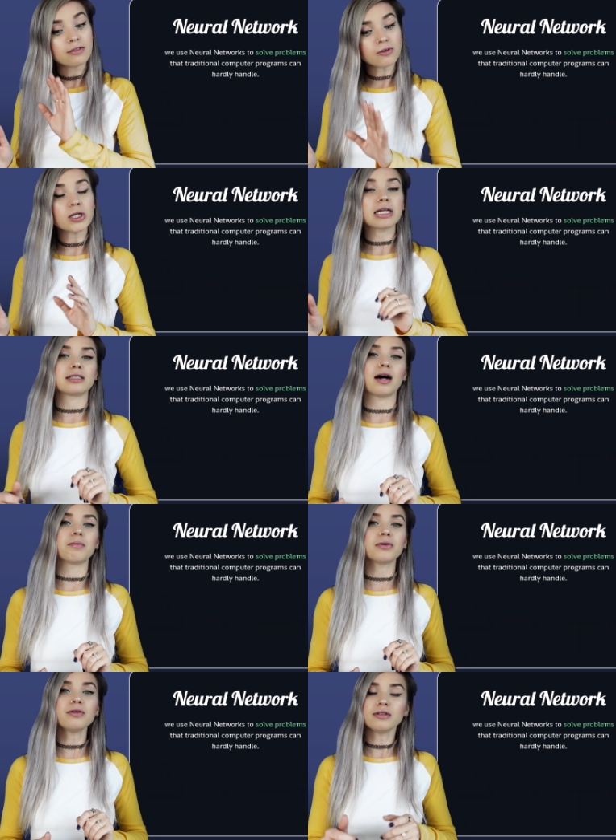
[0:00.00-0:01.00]
For
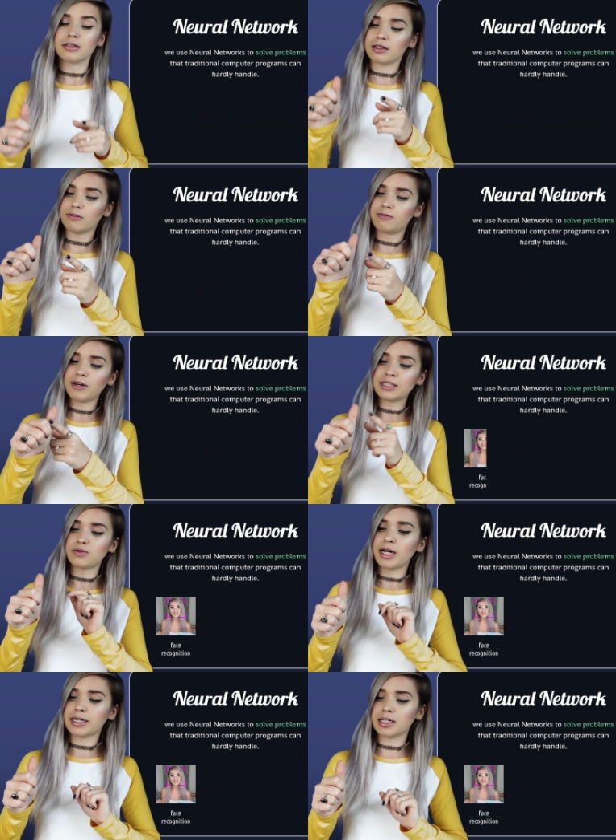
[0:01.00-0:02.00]
example,
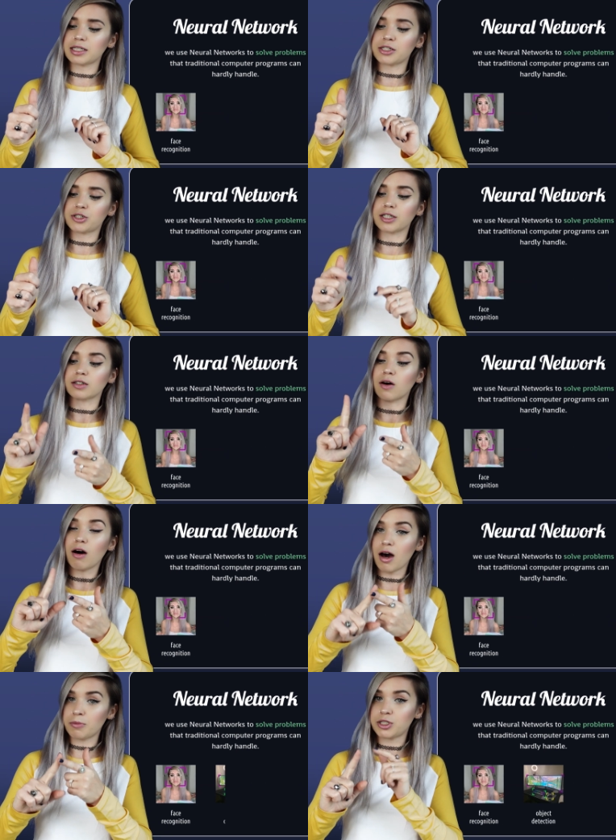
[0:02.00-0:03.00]
face recognition,
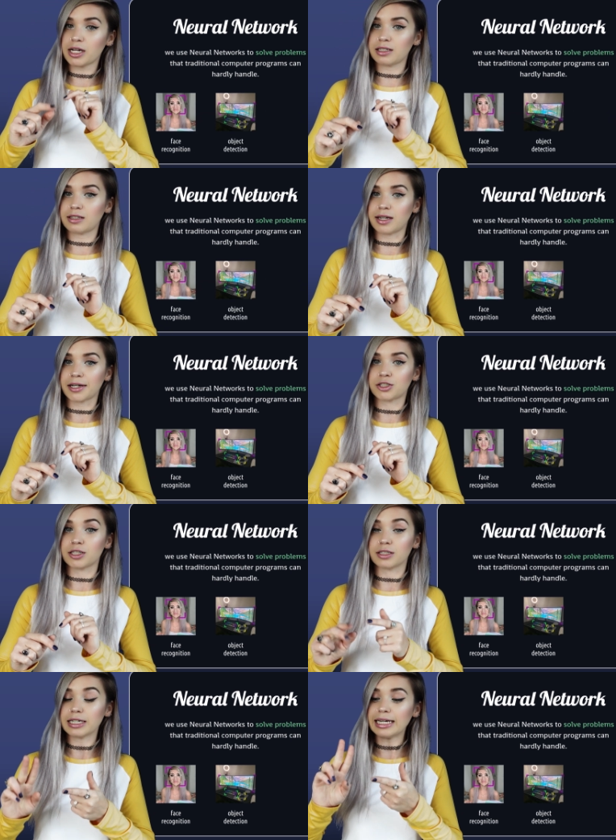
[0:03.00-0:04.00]
object
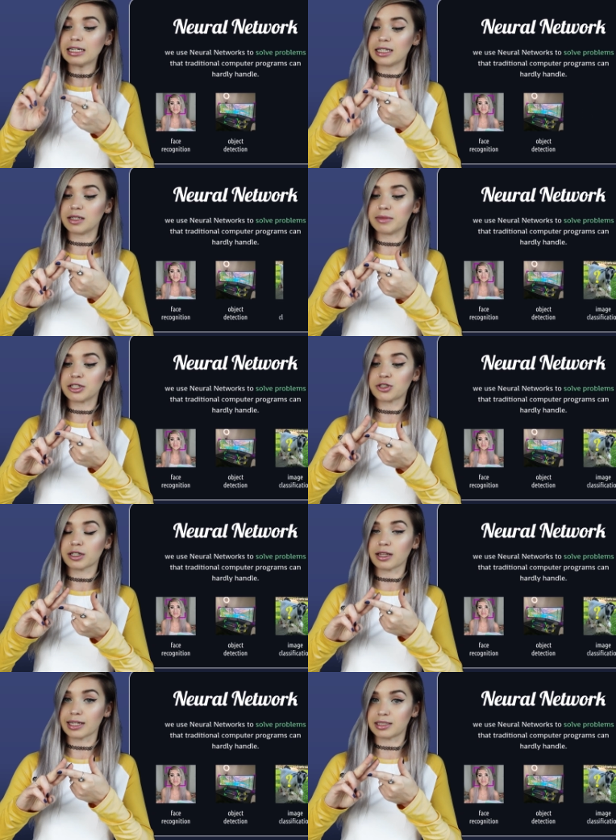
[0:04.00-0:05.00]
detection, and image
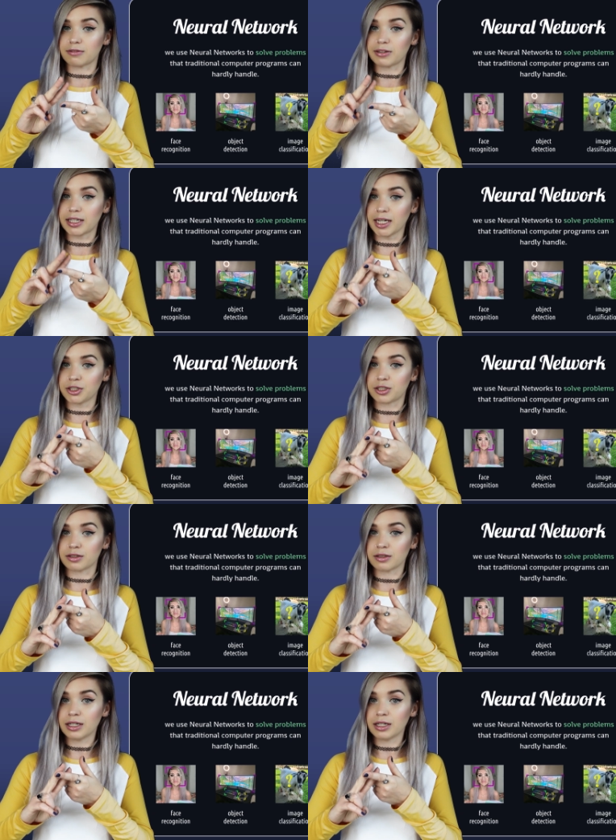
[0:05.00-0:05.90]
classification.